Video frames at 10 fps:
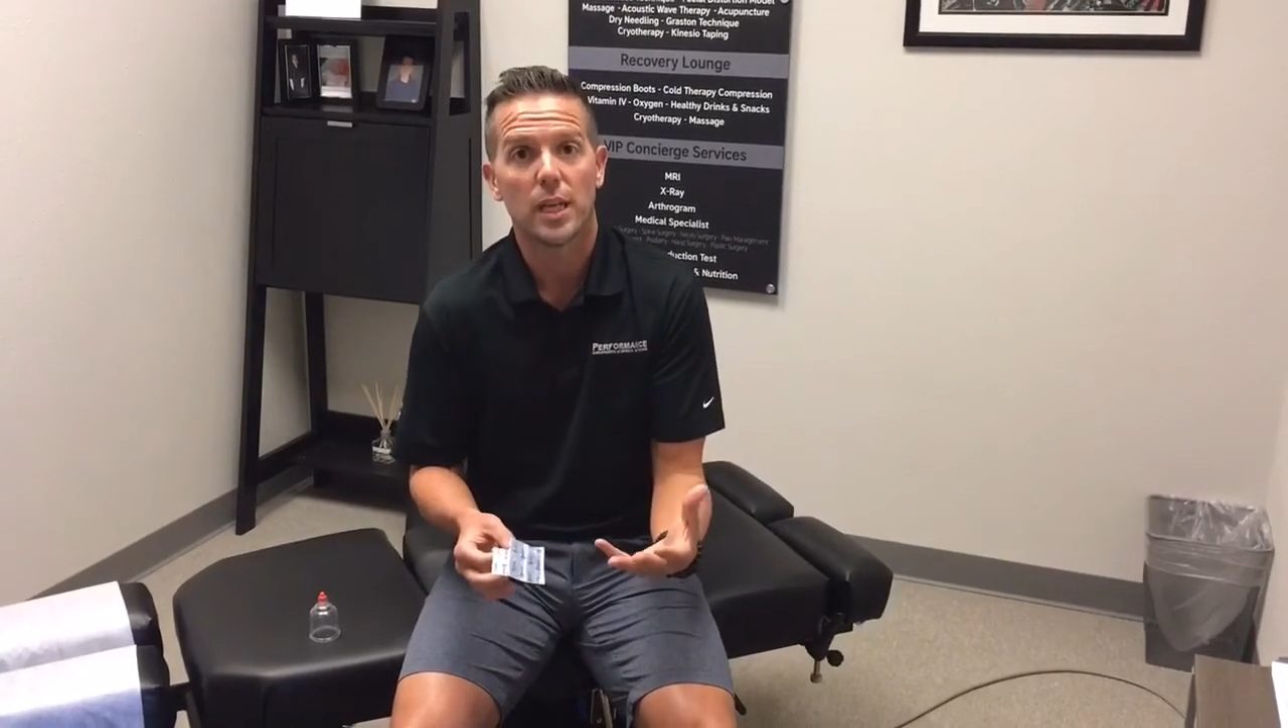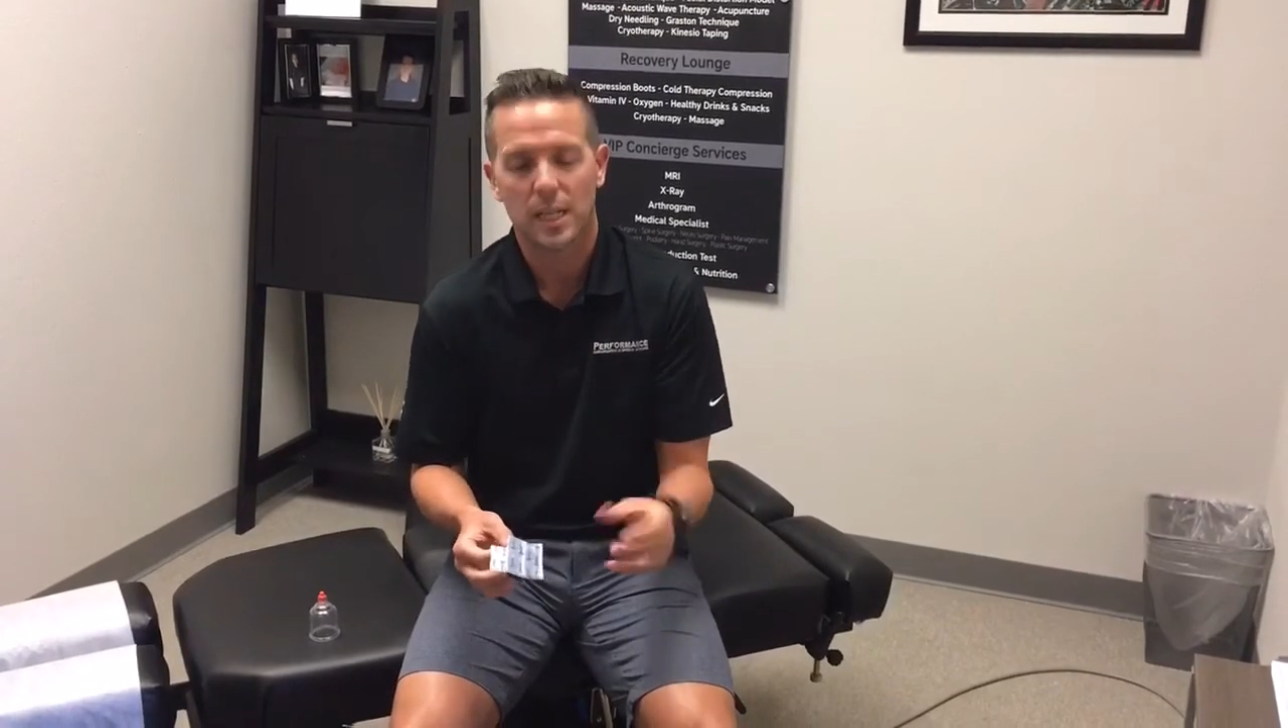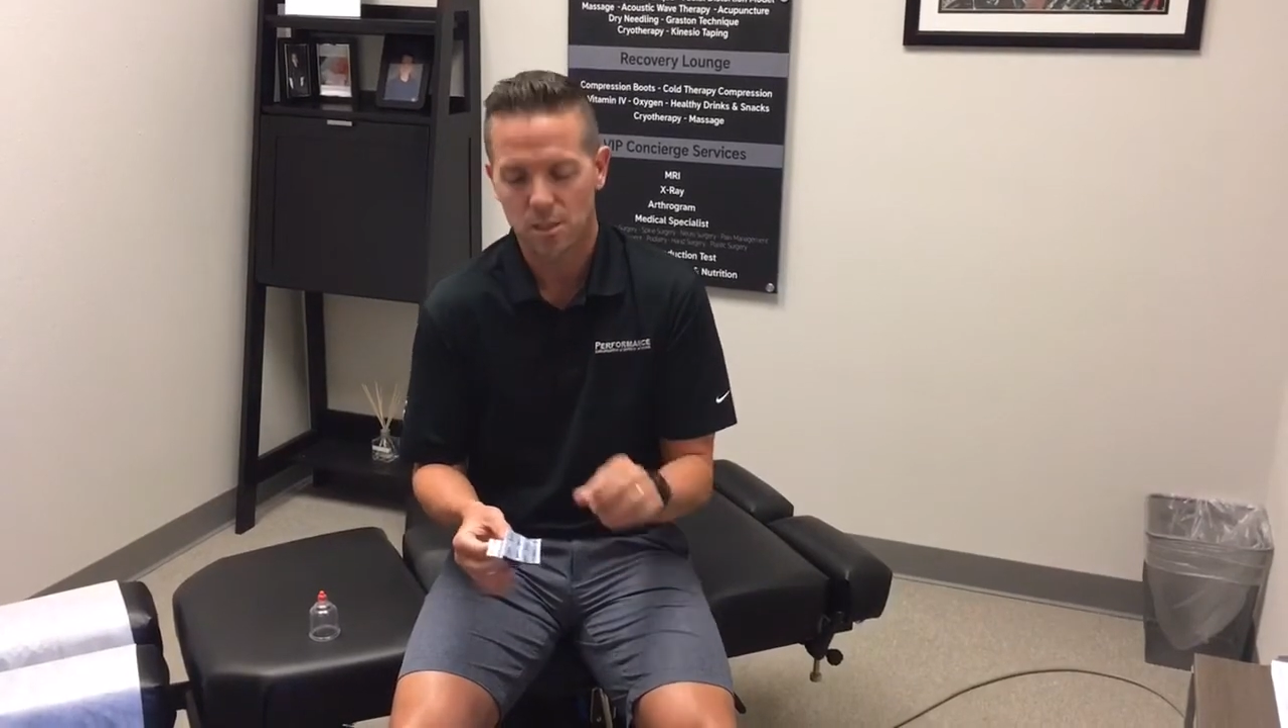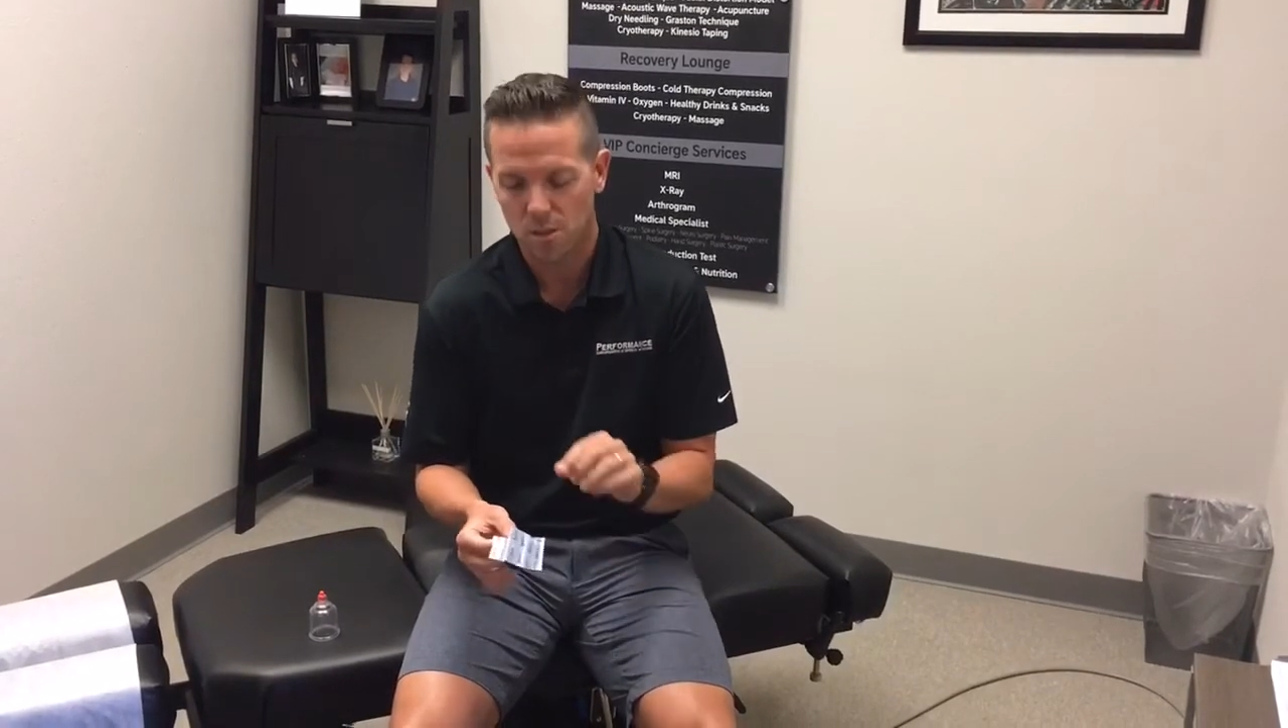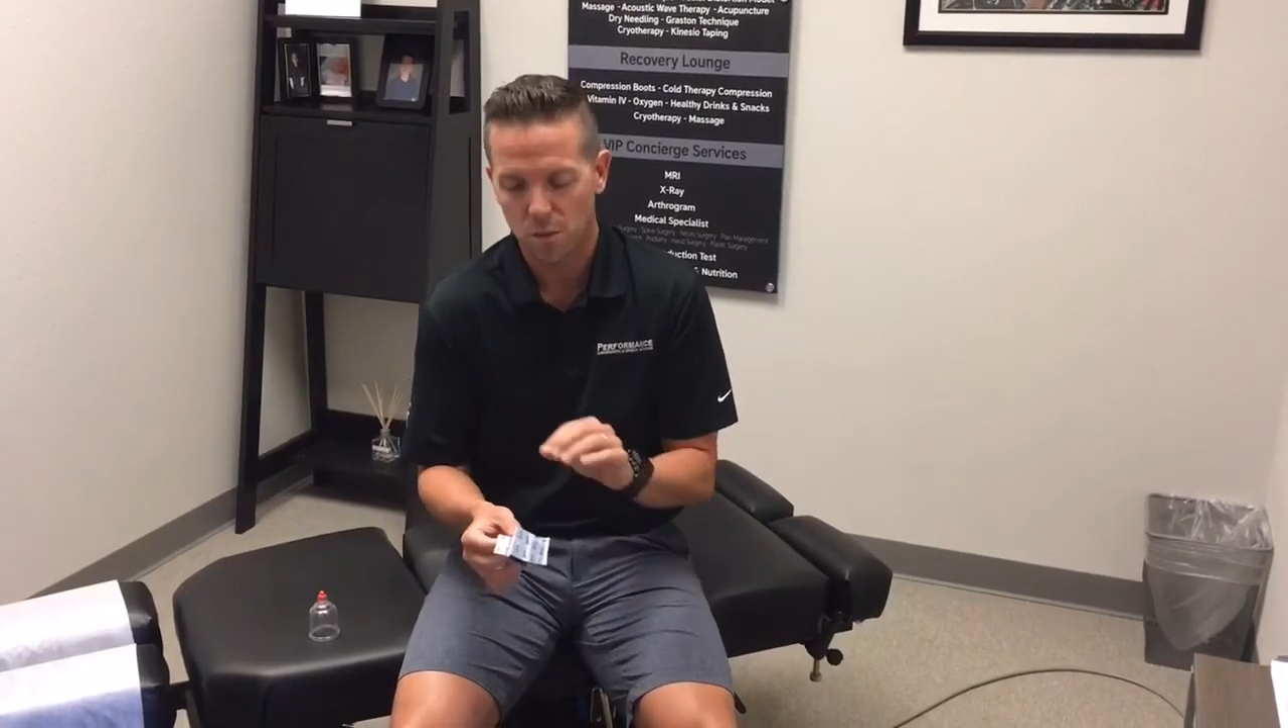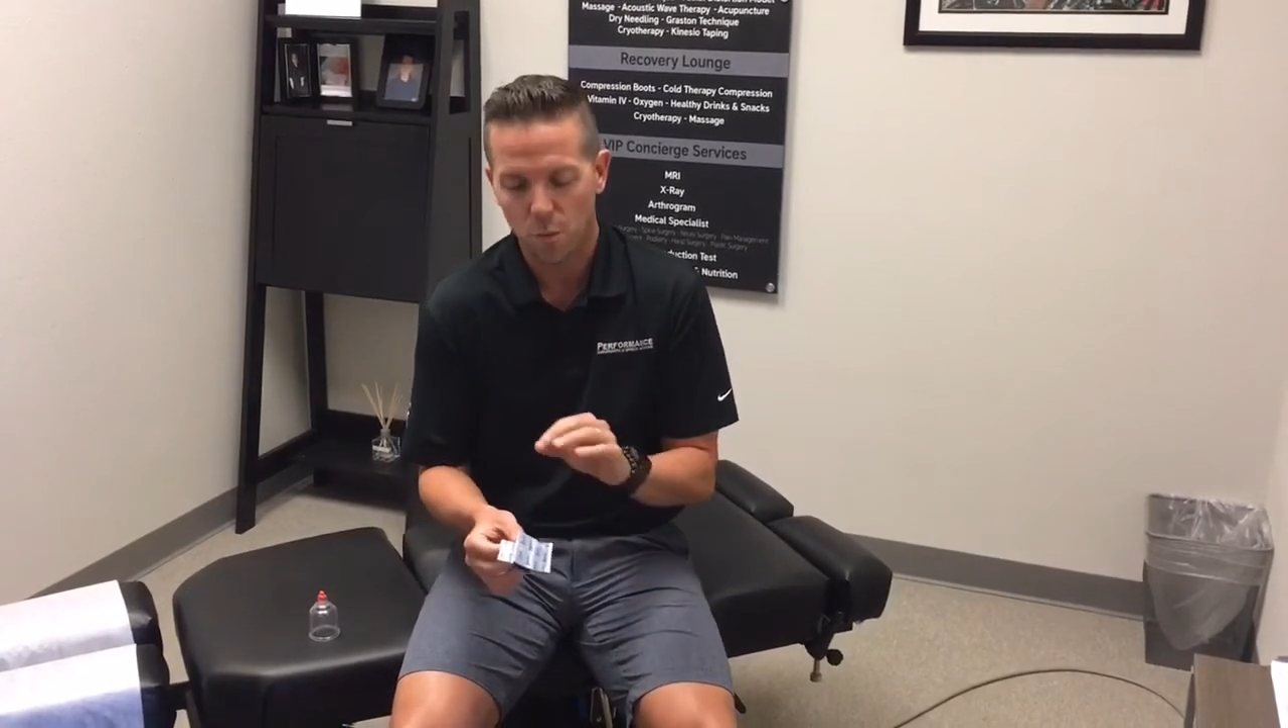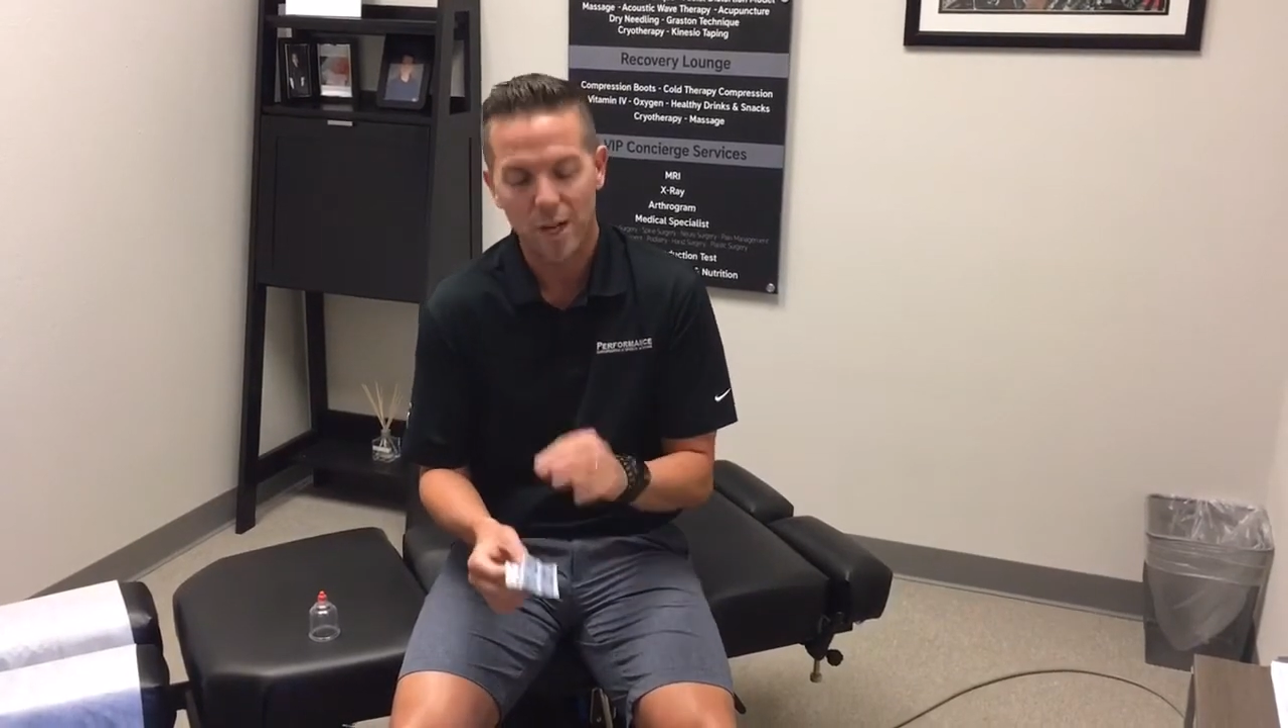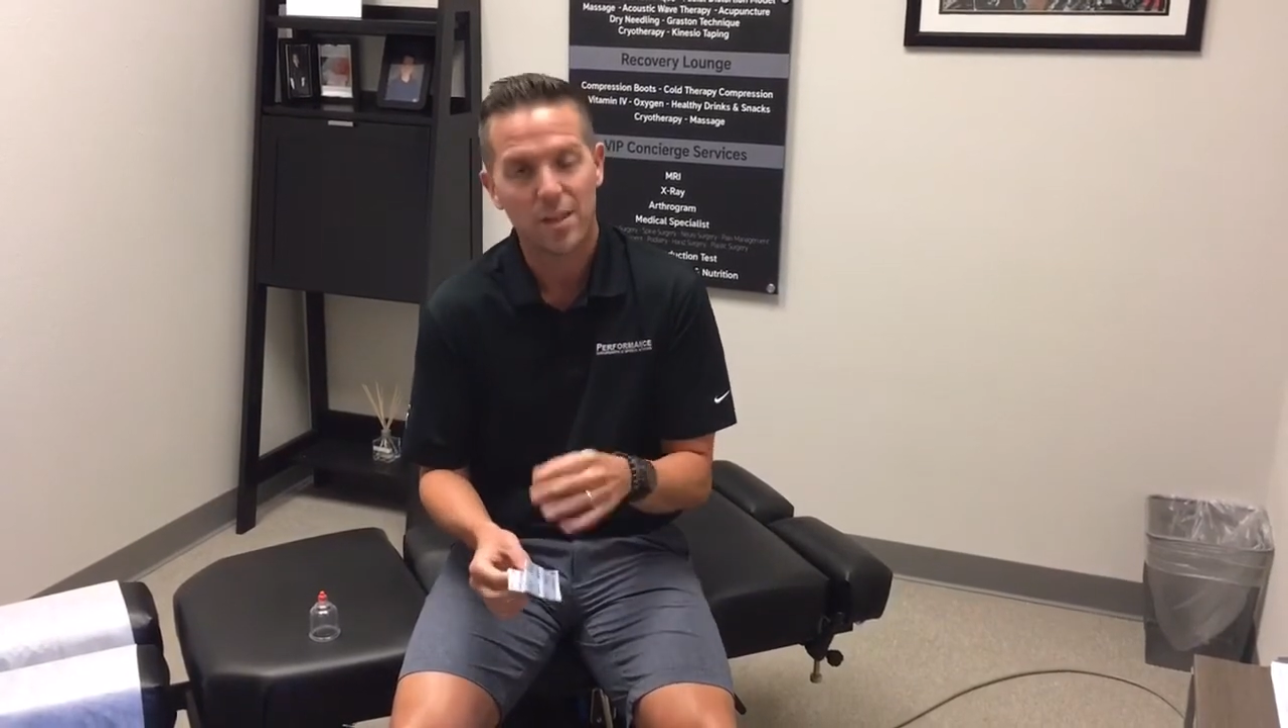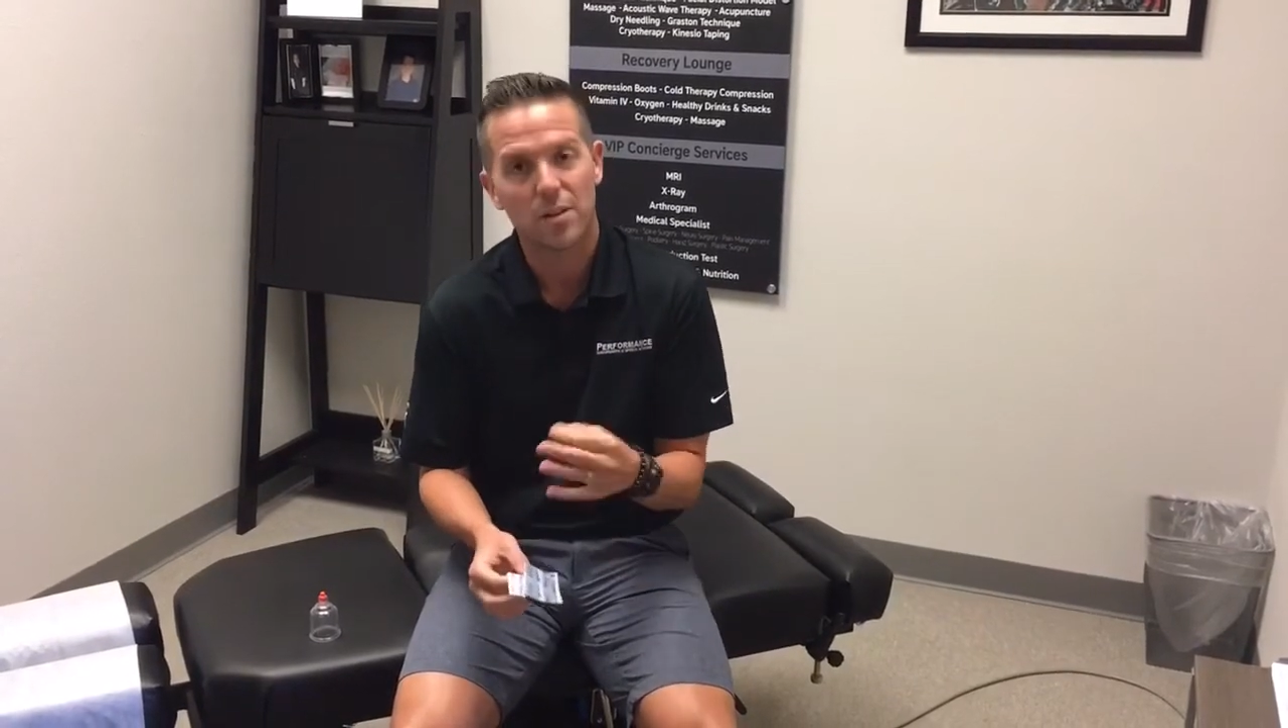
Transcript: And so the way